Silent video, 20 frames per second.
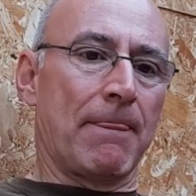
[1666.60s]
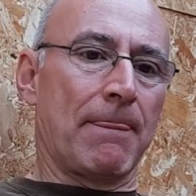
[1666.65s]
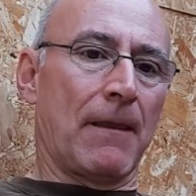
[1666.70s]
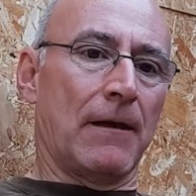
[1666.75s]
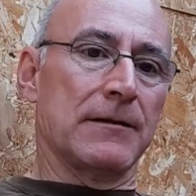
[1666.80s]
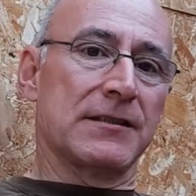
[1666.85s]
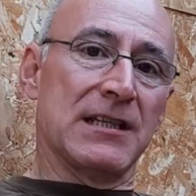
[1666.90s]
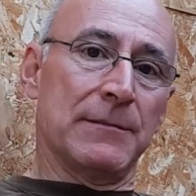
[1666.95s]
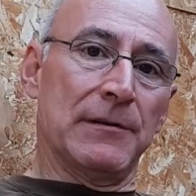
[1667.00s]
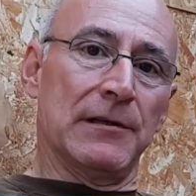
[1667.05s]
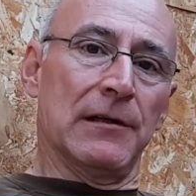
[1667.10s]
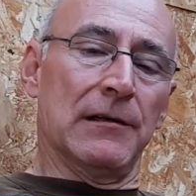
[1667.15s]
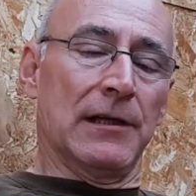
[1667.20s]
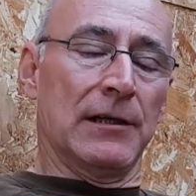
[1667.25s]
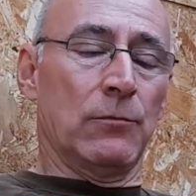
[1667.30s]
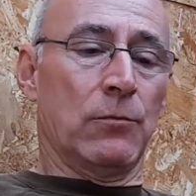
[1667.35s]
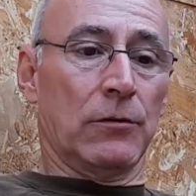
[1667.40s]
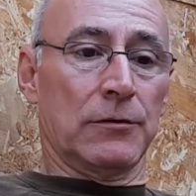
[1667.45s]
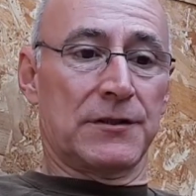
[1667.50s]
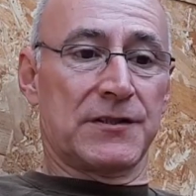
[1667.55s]
Similarly,
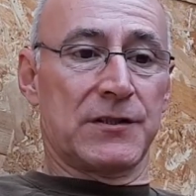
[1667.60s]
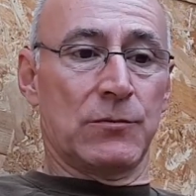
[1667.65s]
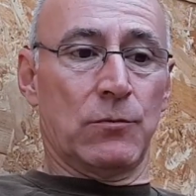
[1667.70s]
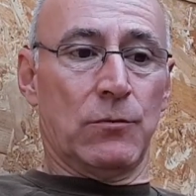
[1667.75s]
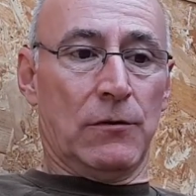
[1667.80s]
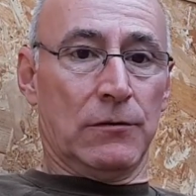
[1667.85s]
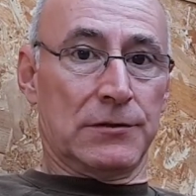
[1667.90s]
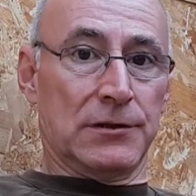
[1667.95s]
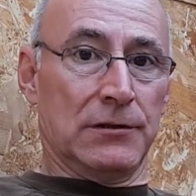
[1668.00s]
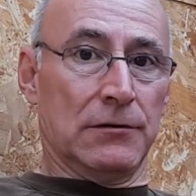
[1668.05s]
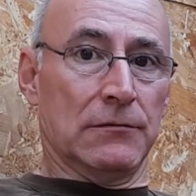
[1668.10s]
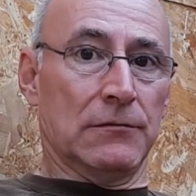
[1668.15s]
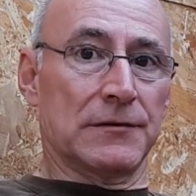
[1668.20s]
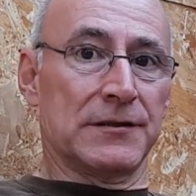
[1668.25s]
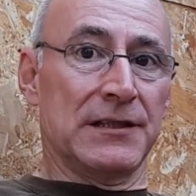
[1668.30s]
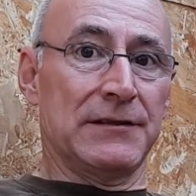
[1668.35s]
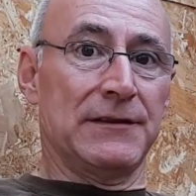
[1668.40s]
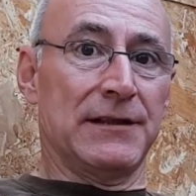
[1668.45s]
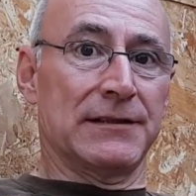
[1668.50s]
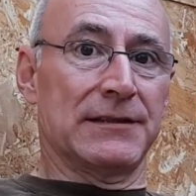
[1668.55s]
once the water goes
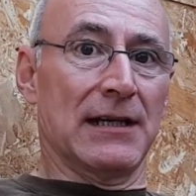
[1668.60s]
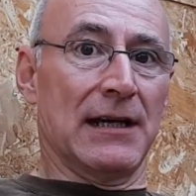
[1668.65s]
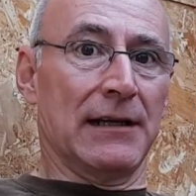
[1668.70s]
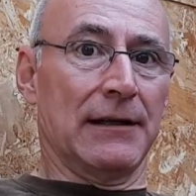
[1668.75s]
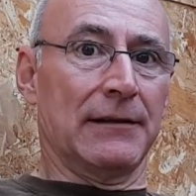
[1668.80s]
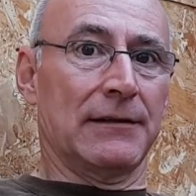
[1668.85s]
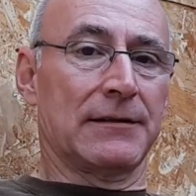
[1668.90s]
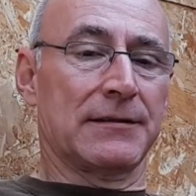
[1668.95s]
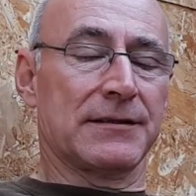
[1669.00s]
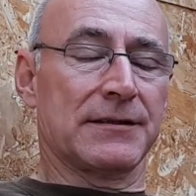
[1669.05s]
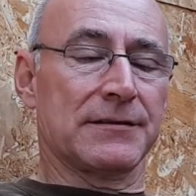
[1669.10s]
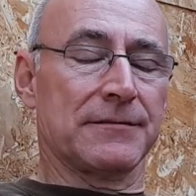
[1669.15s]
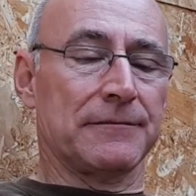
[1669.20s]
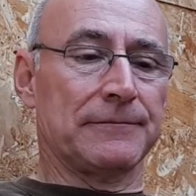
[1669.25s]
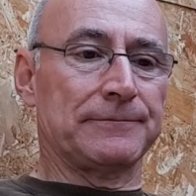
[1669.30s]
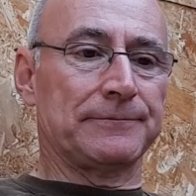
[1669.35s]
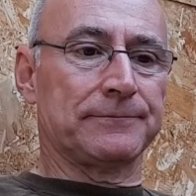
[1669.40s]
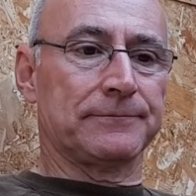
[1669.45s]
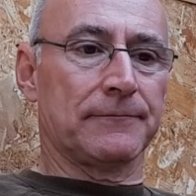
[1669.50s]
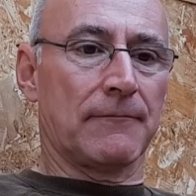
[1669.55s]
in the tanks
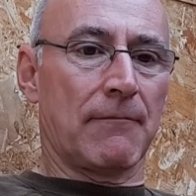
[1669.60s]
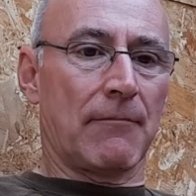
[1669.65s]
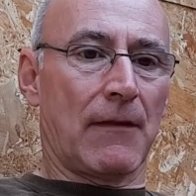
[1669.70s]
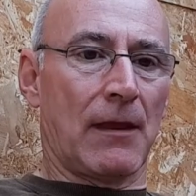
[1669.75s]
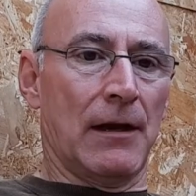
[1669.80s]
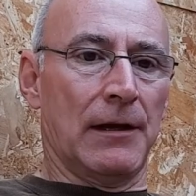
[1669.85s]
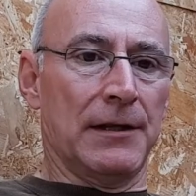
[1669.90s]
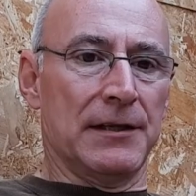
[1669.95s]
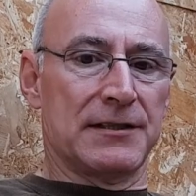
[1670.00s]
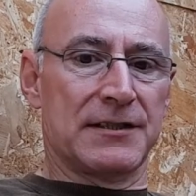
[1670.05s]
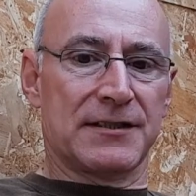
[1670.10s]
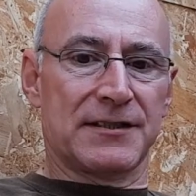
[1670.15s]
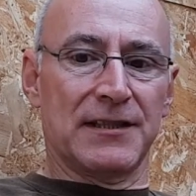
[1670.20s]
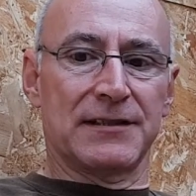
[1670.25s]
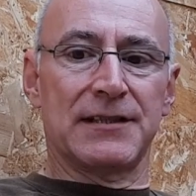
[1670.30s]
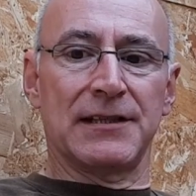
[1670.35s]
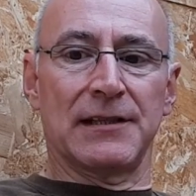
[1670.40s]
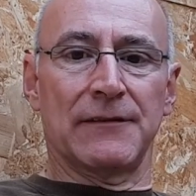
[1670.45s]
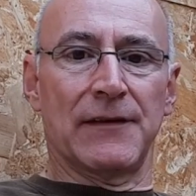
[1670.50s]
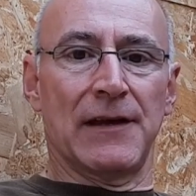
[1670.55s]
and it's
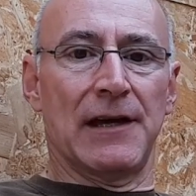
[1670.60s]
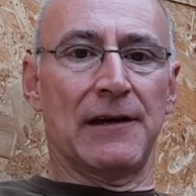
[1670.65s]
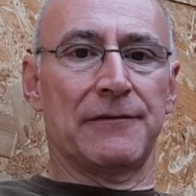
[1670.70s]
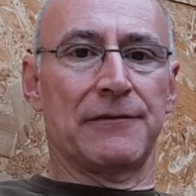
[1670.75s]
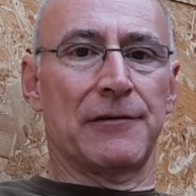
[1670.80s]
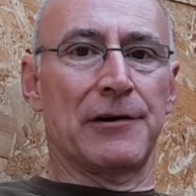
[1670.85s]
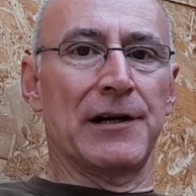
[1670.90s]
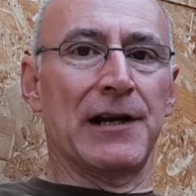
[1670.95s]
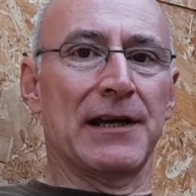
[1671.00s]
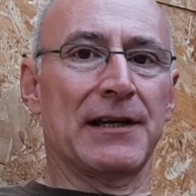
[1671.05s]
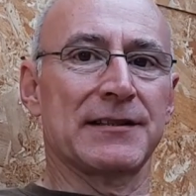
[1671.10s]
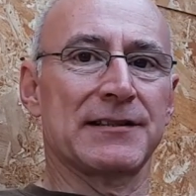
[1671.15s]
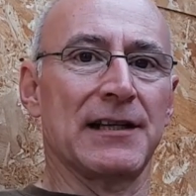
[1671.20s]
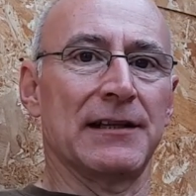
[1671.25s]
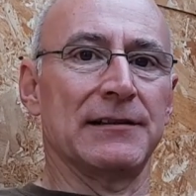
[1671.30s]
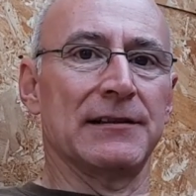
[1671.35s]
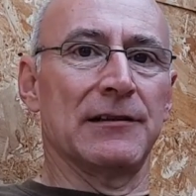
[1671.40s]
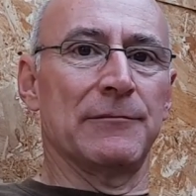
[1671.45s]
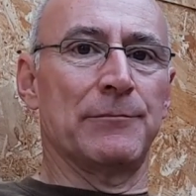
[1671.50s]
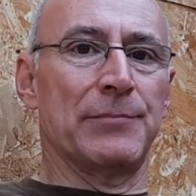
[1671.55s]
sitting there for an
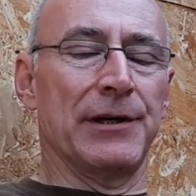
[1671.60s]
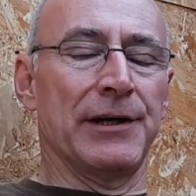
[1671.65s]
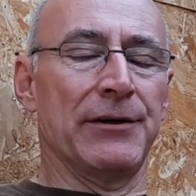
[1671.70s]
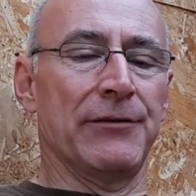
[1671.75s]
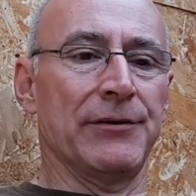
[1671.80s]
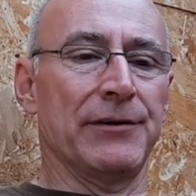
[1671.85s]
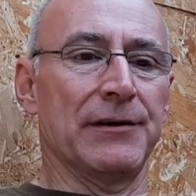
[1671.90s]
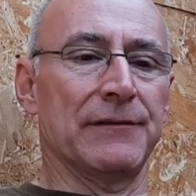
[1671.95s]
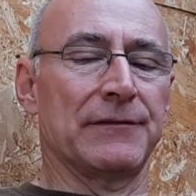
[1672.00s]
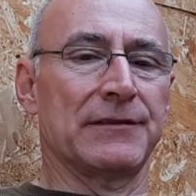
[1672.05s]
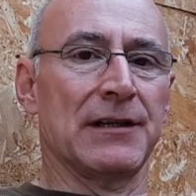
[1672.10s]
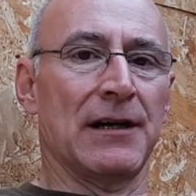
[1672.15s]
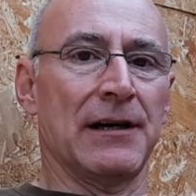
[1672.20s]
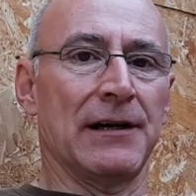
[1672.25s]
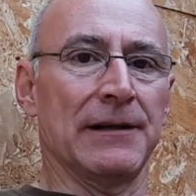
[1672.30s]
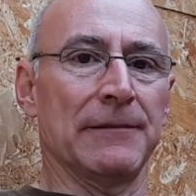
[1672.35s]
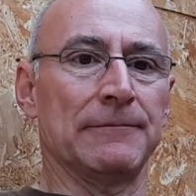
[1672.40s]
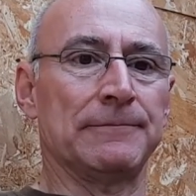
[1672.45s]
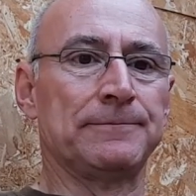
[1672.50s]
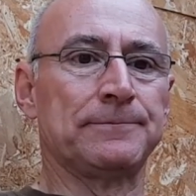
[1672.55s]
extended period of
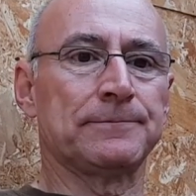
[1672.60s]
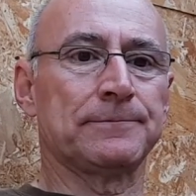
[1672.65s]
time,